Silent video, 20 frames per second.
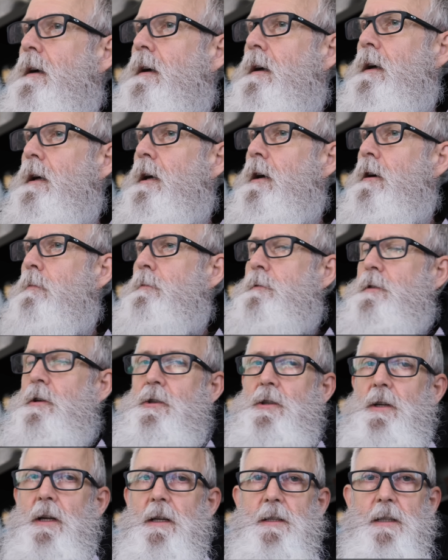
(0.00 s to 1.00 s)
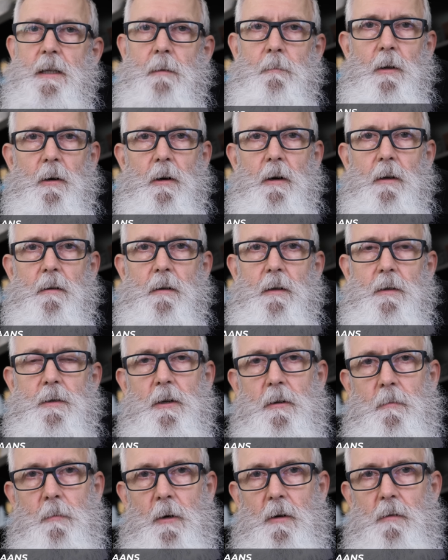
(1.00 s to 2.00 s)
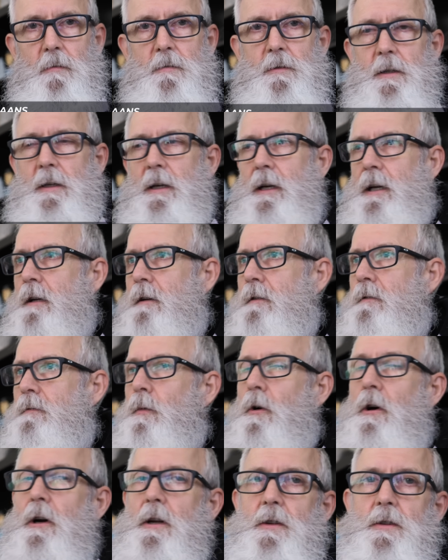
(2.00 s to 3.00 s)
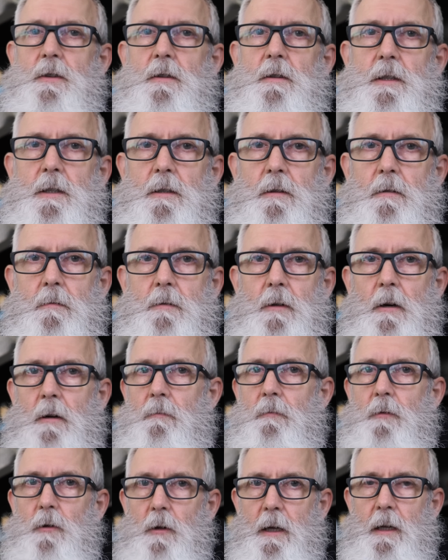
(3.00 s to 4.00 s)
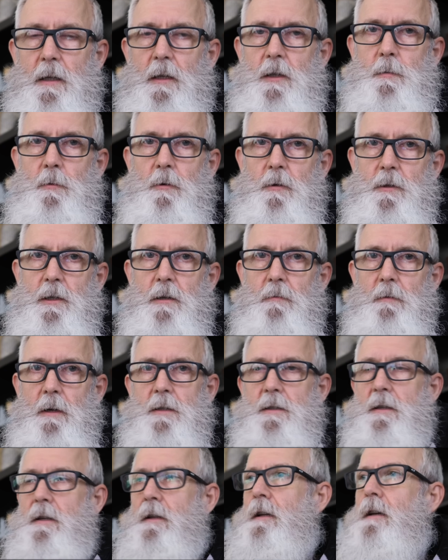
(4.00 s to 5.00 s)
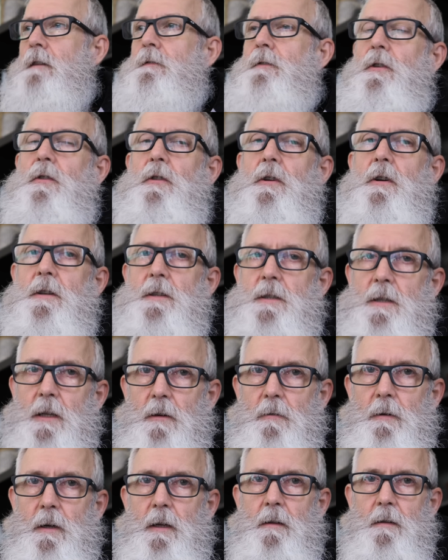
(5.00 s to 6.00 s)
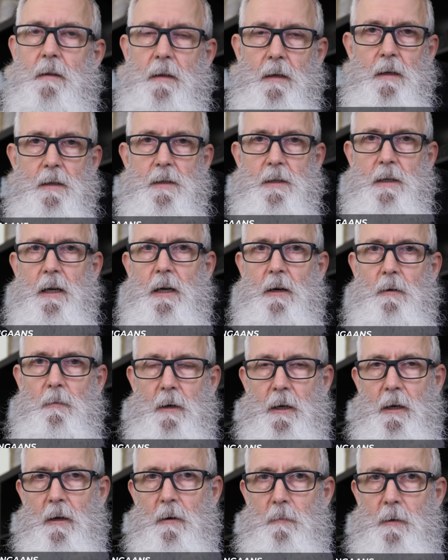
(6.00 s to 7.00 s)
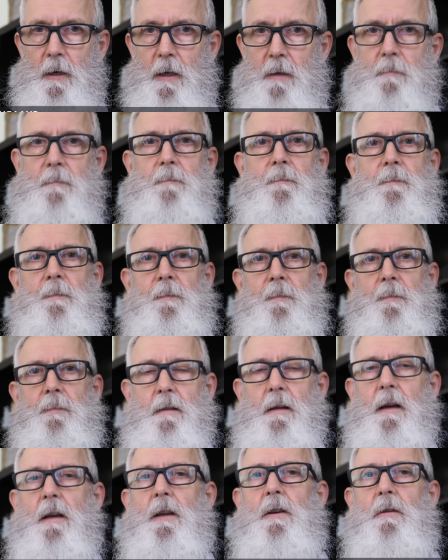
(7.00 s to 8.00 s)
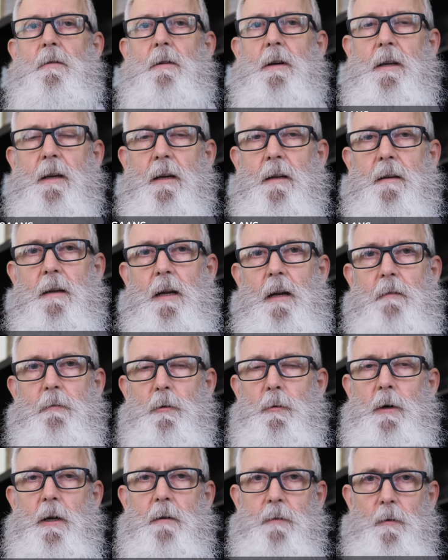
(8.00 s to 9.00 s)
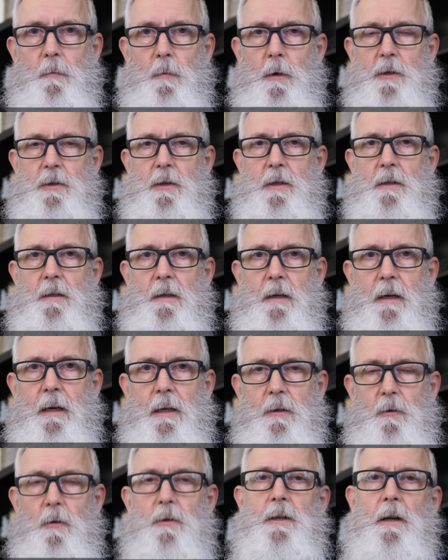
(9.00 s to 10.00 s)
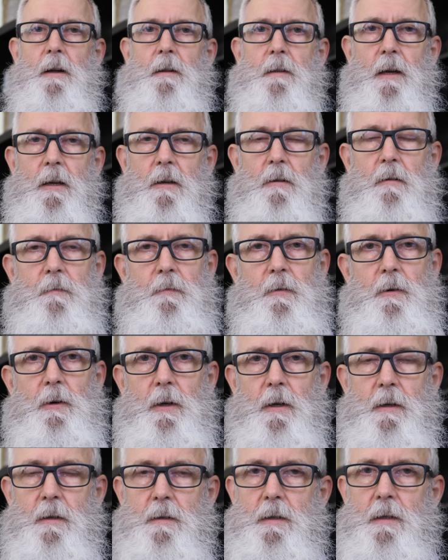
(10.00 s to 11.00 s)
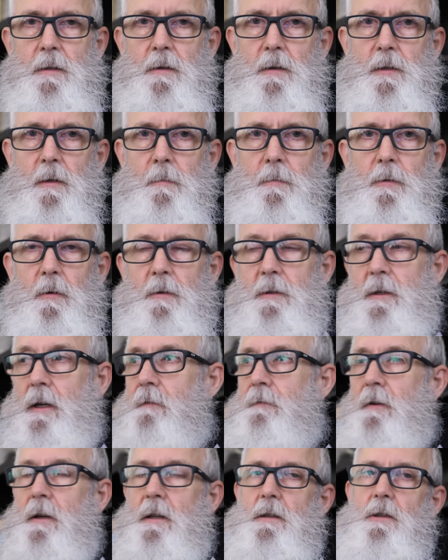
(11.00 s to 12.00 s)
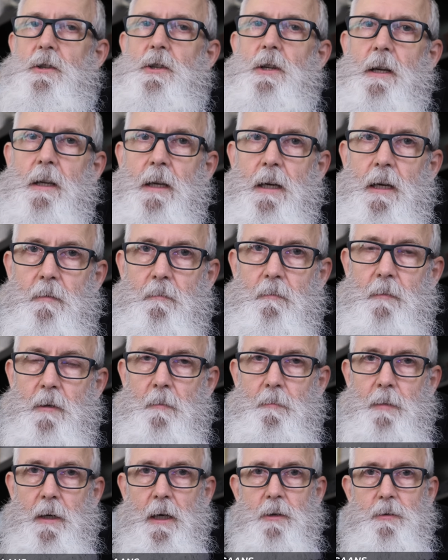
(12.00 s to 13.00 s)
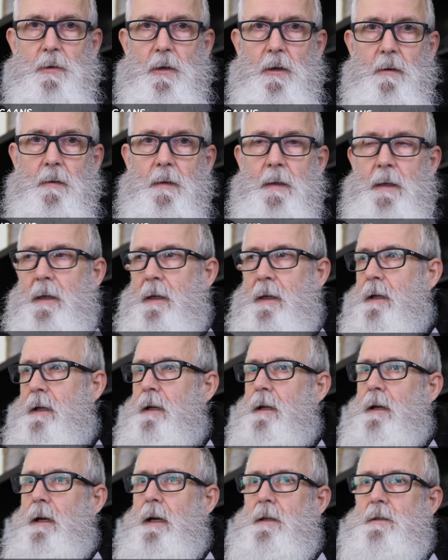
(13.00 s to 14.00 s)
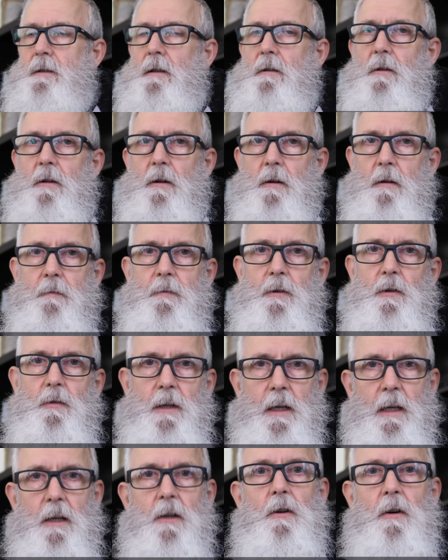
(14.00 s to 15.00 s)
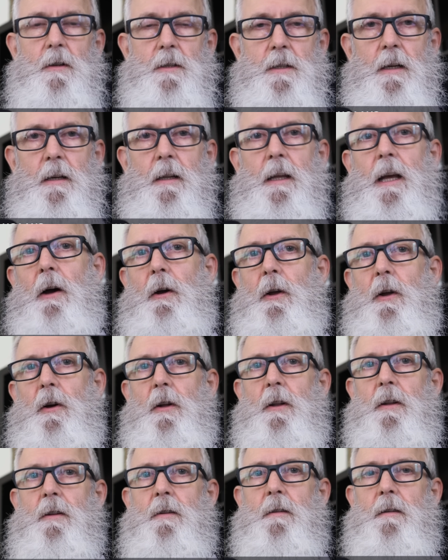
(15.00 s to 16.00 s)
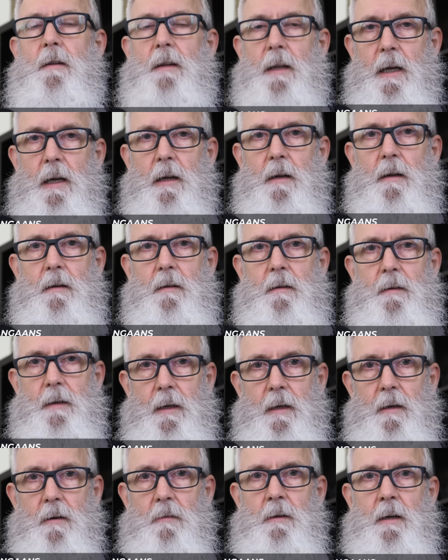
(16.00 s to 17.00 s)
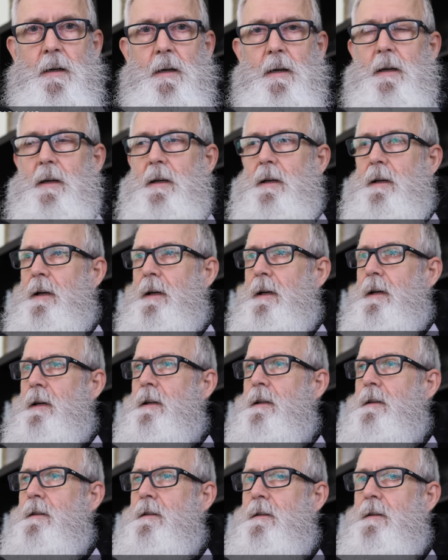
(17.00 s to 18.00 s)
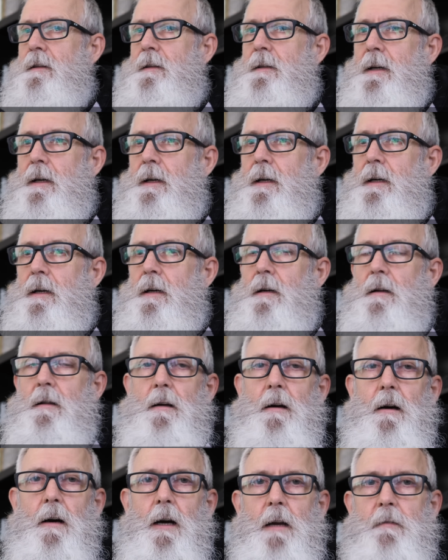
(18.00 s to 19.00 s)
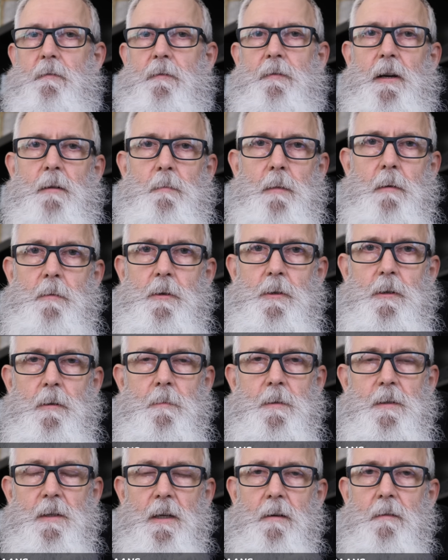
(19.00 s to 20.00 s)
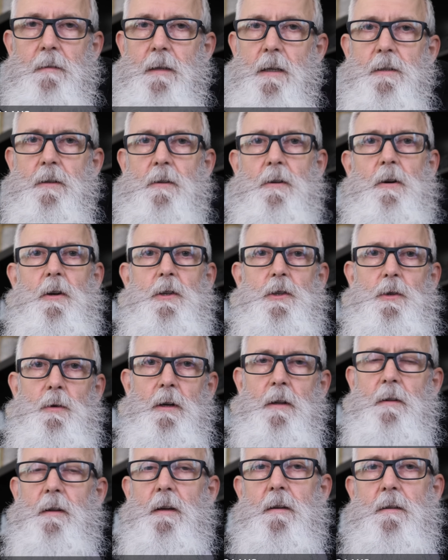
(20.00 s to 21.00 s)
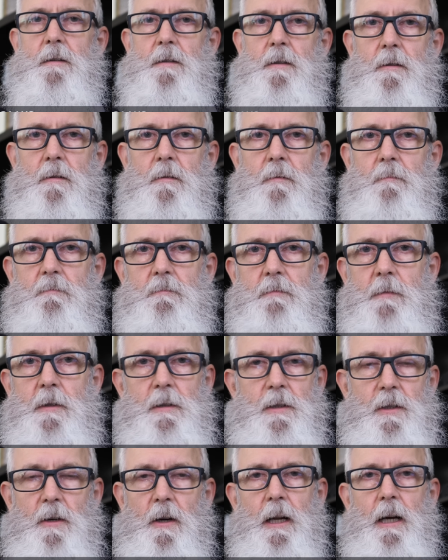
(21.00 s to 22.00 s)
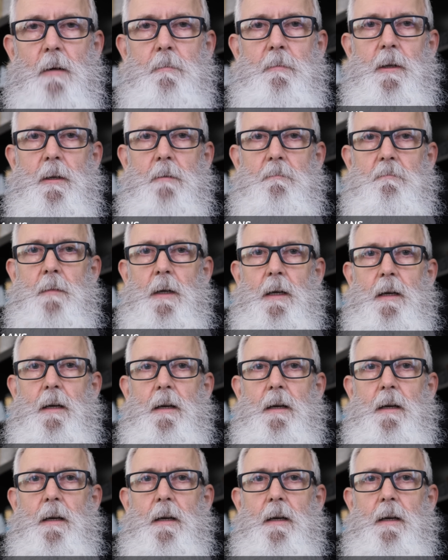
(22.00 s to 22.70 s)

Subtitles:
helped to shed some light on the two models and why you should still not rule out the Sportster S if you're considering the Scout 101. Thank you again, everyone, for watching today, and also thank you for your continued support. Don't forget to check out my Patreon. There's a lot of unique content going on there now, and I have free memberships, so it doesn't cost you anything to sign up and